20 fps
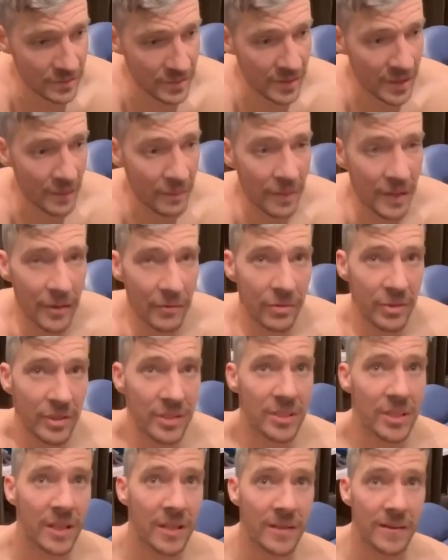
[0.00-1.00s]
So
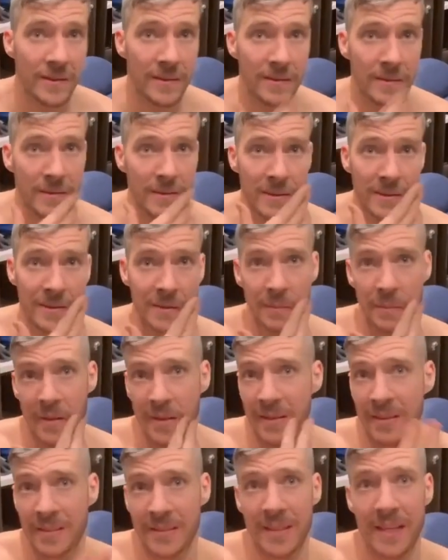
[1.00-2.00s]
the Mavs have,
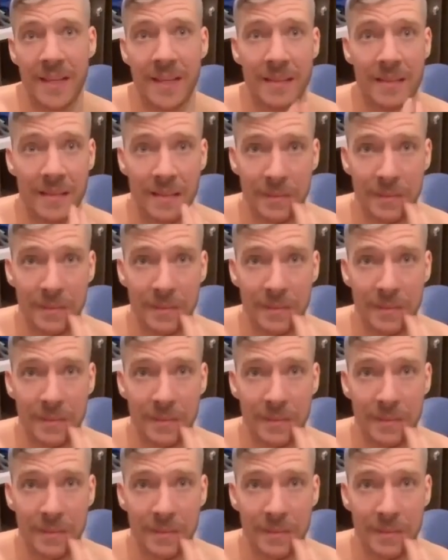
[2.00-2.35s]
you know,